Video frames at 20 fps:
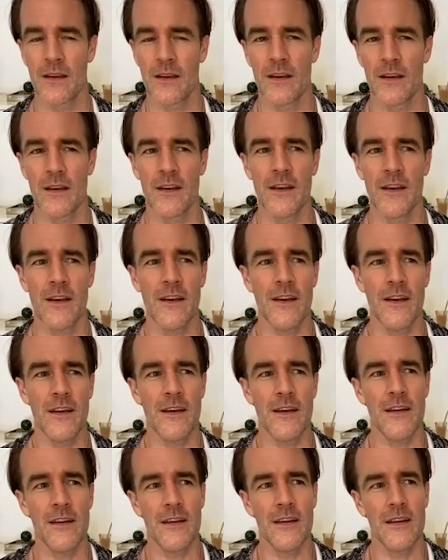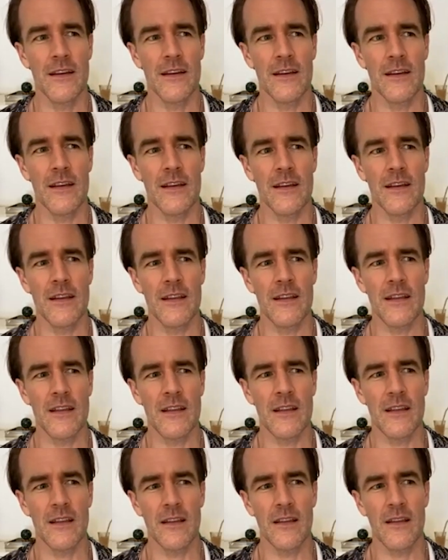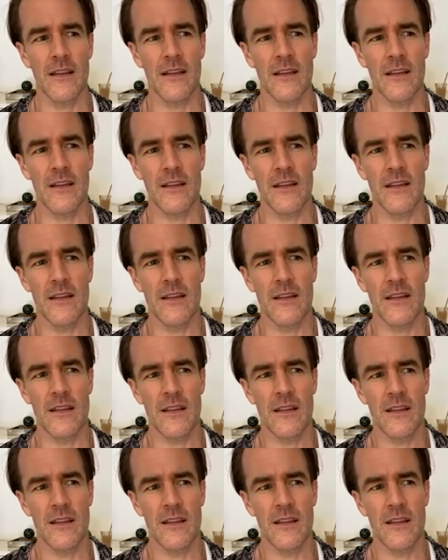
[no speech]